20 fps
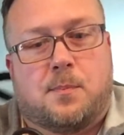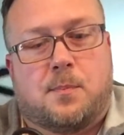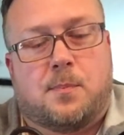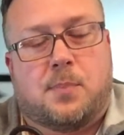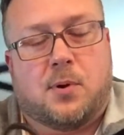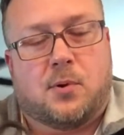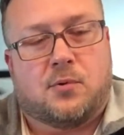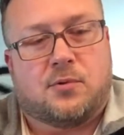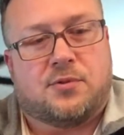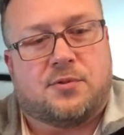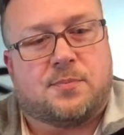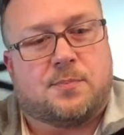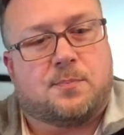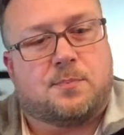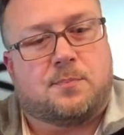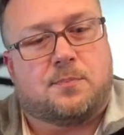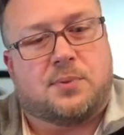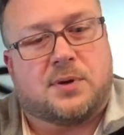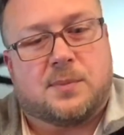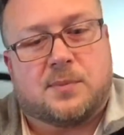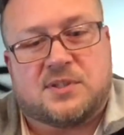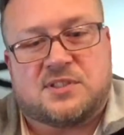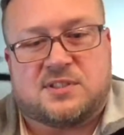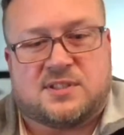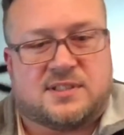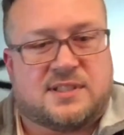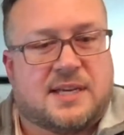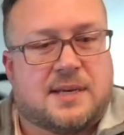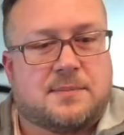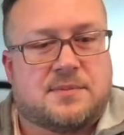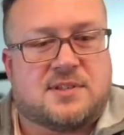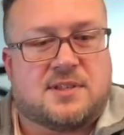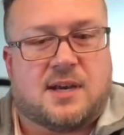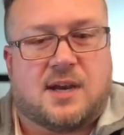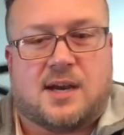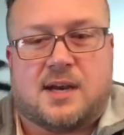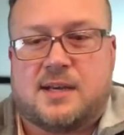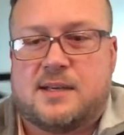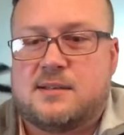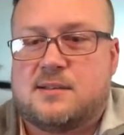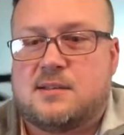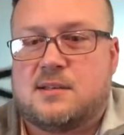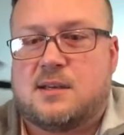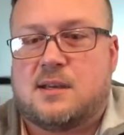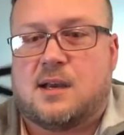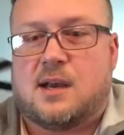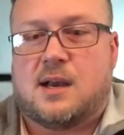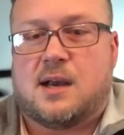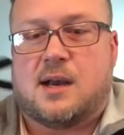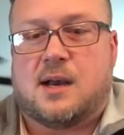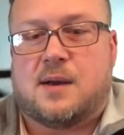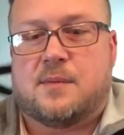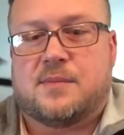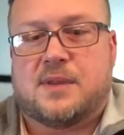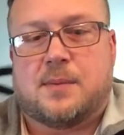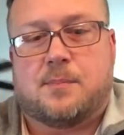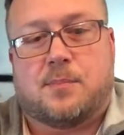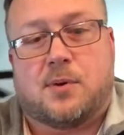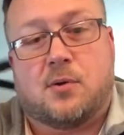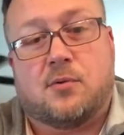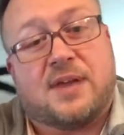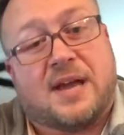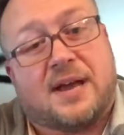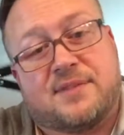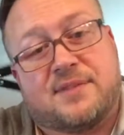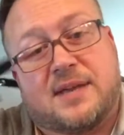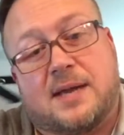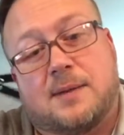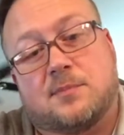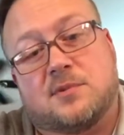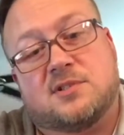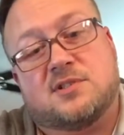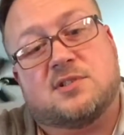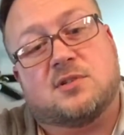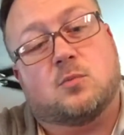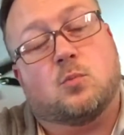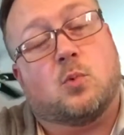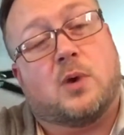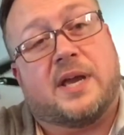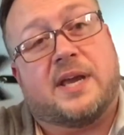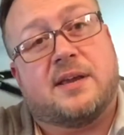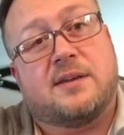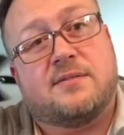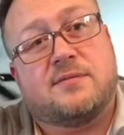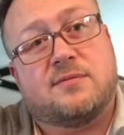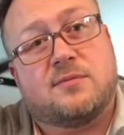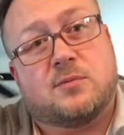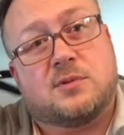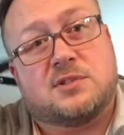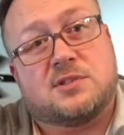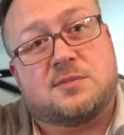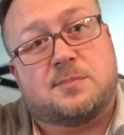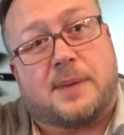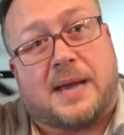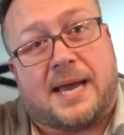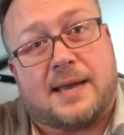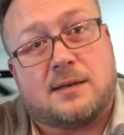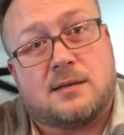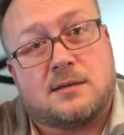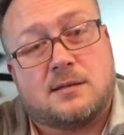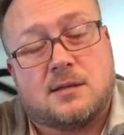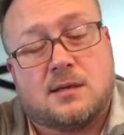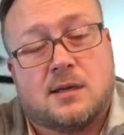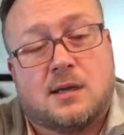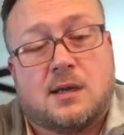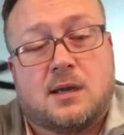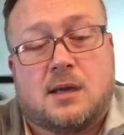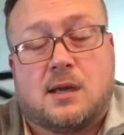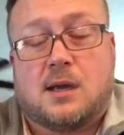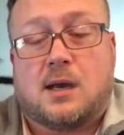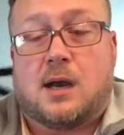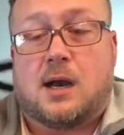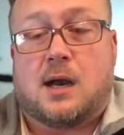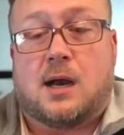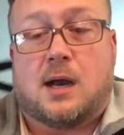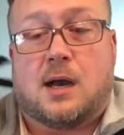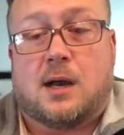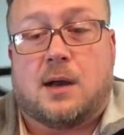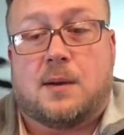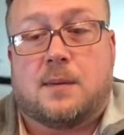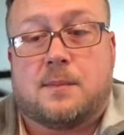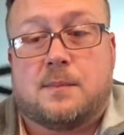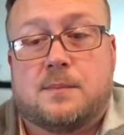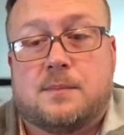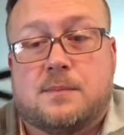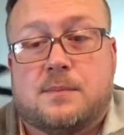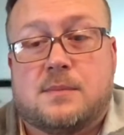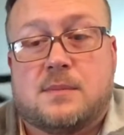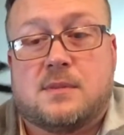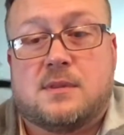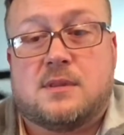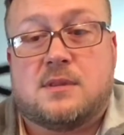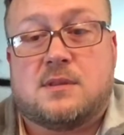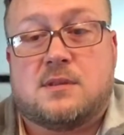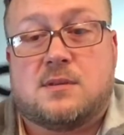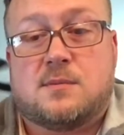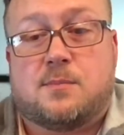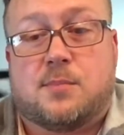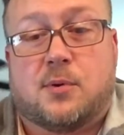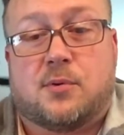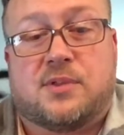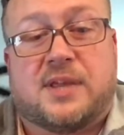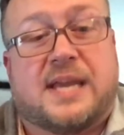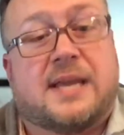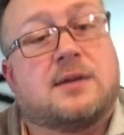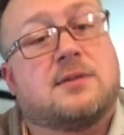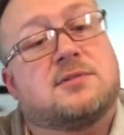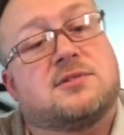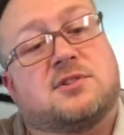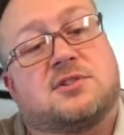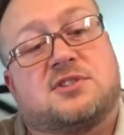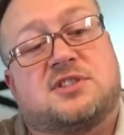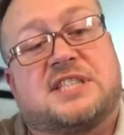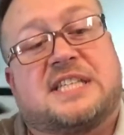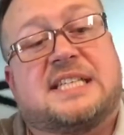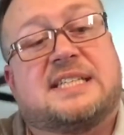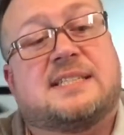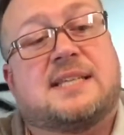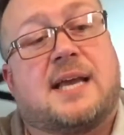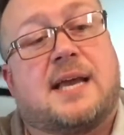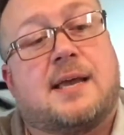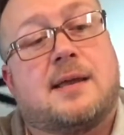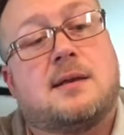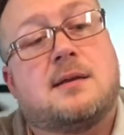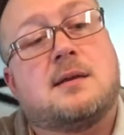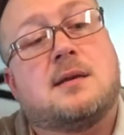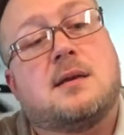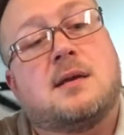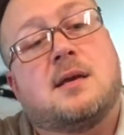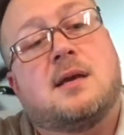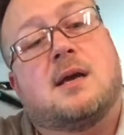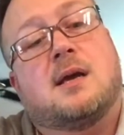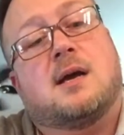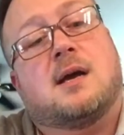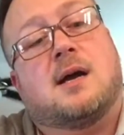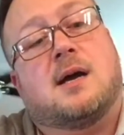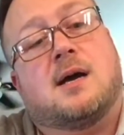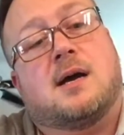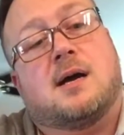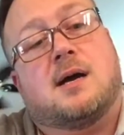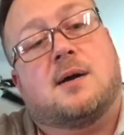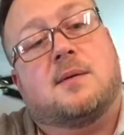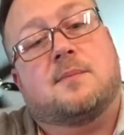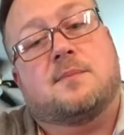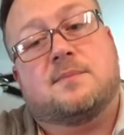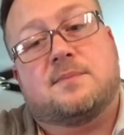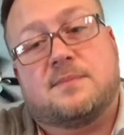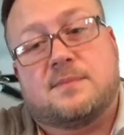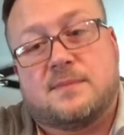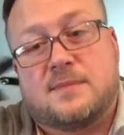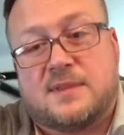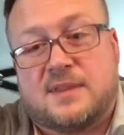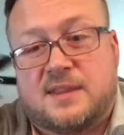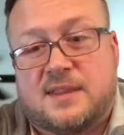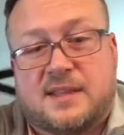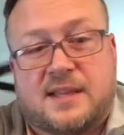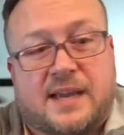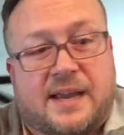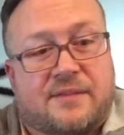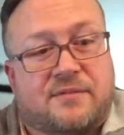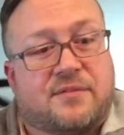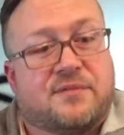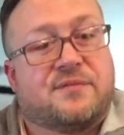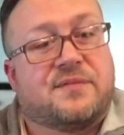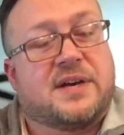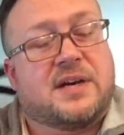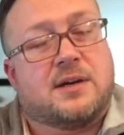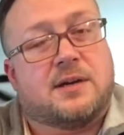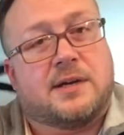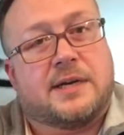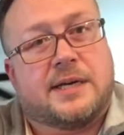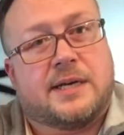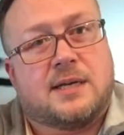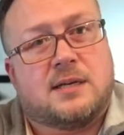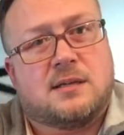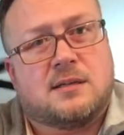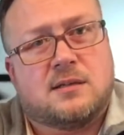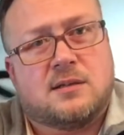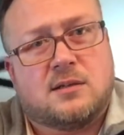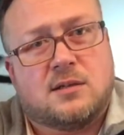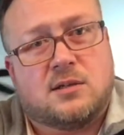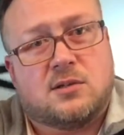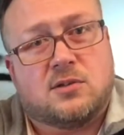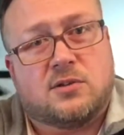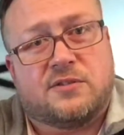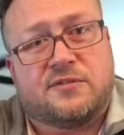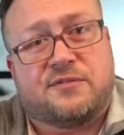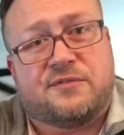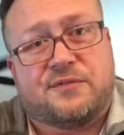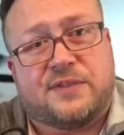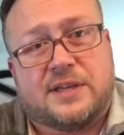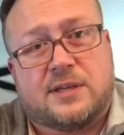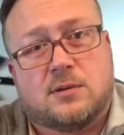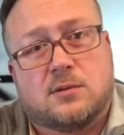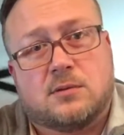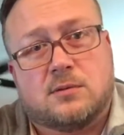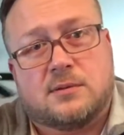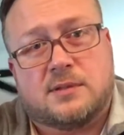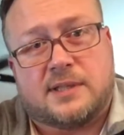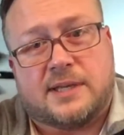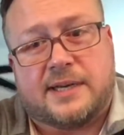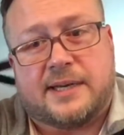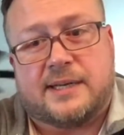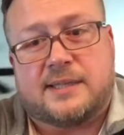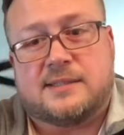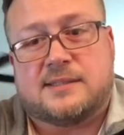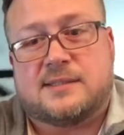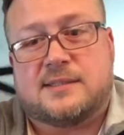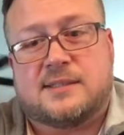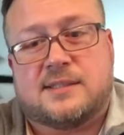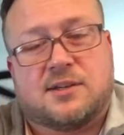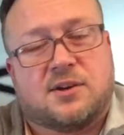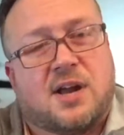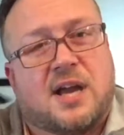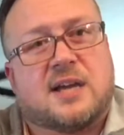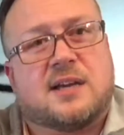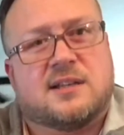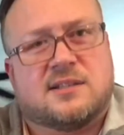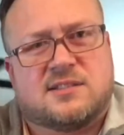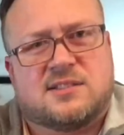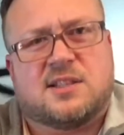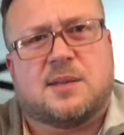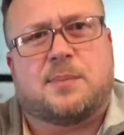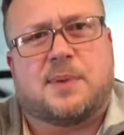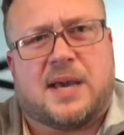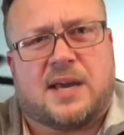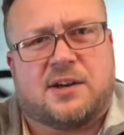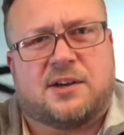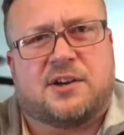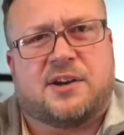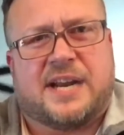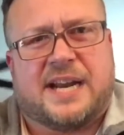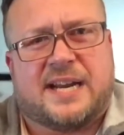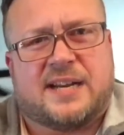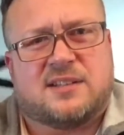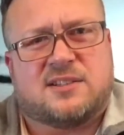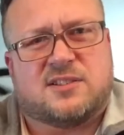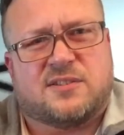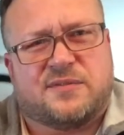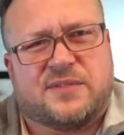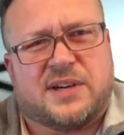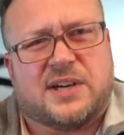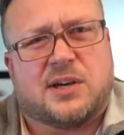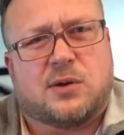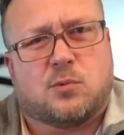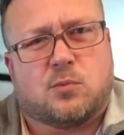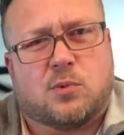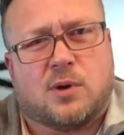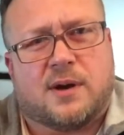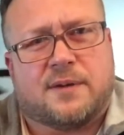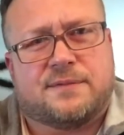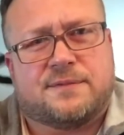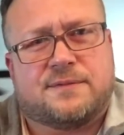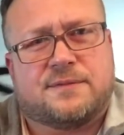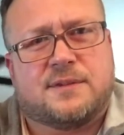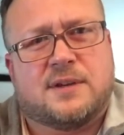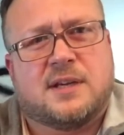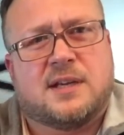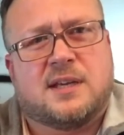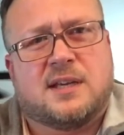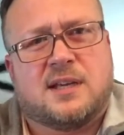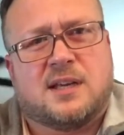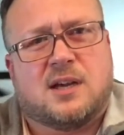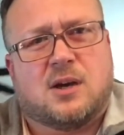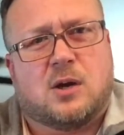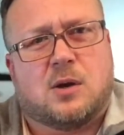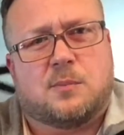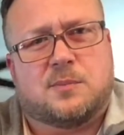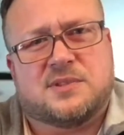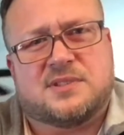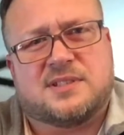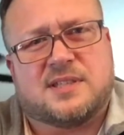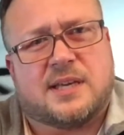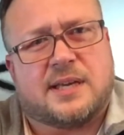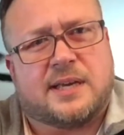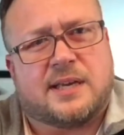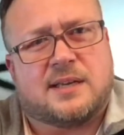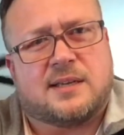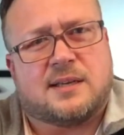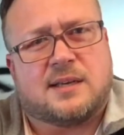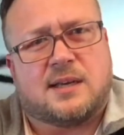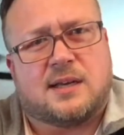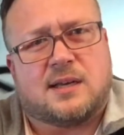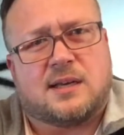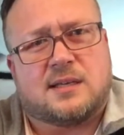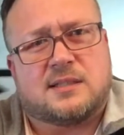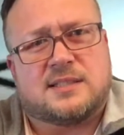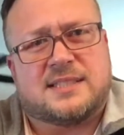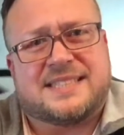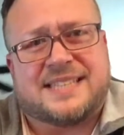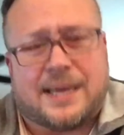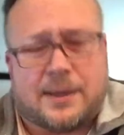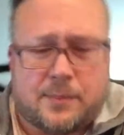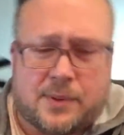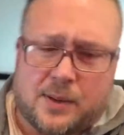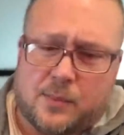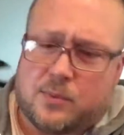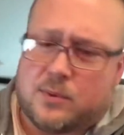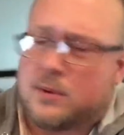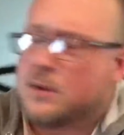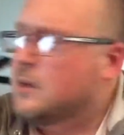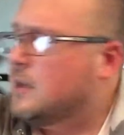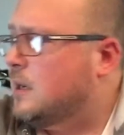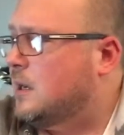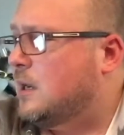both pretty much the same size. They both the Emerson wave, which is patent. Both handles are G10. They have a very good feel. They're not going to slip out of your hands. They're very rough, almost like sandpaper.